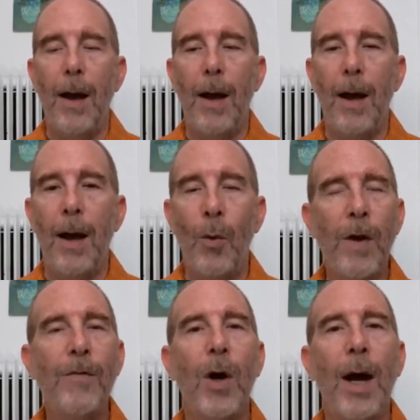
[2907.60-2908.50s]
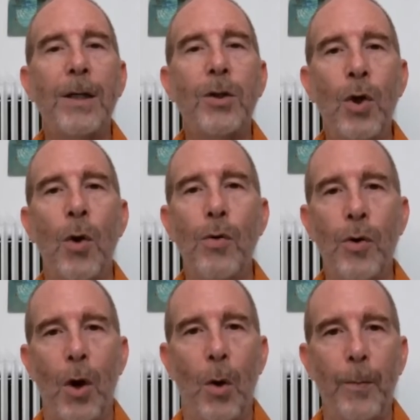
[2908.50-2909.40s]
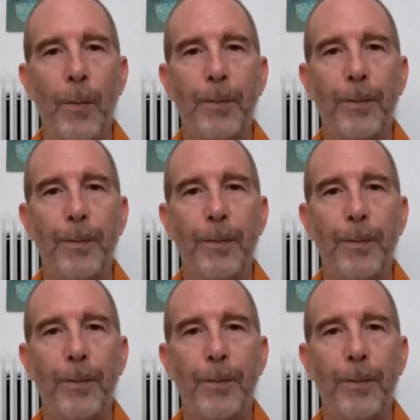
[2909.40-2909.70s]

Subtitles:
However, I don't know